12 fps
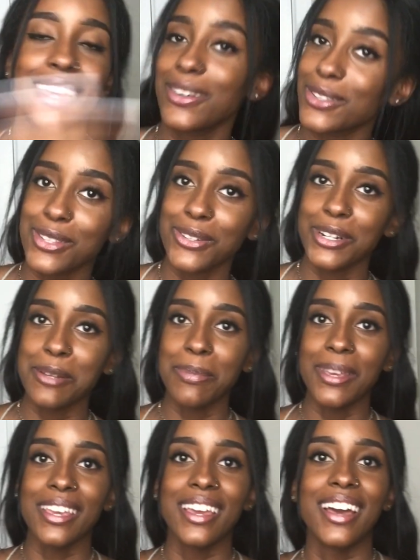It was
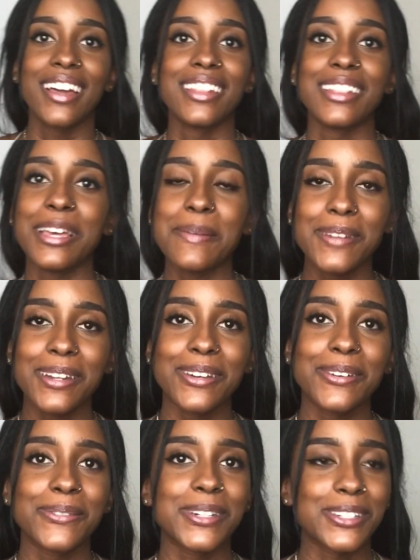creepy. Let me
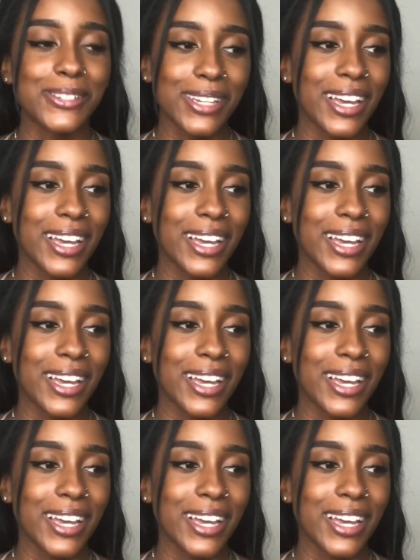know what you